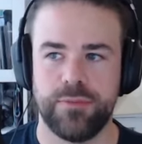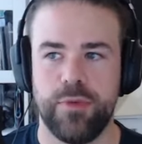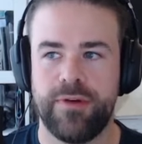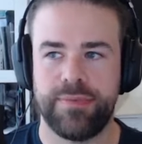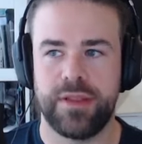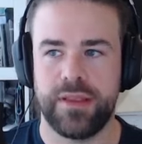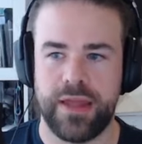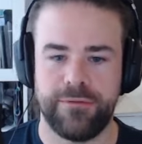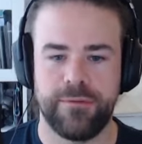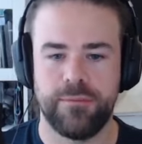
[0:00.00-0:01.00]
move up the
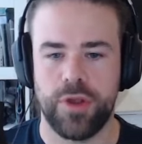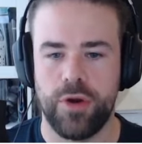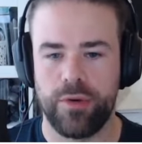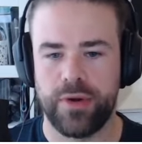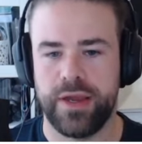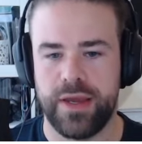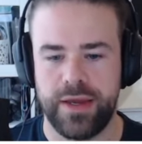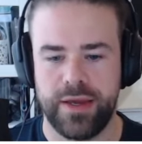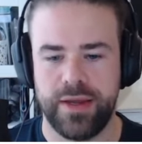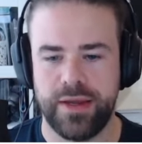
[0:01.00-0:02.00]
ladder from
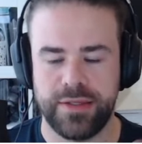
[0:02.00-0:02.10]
lower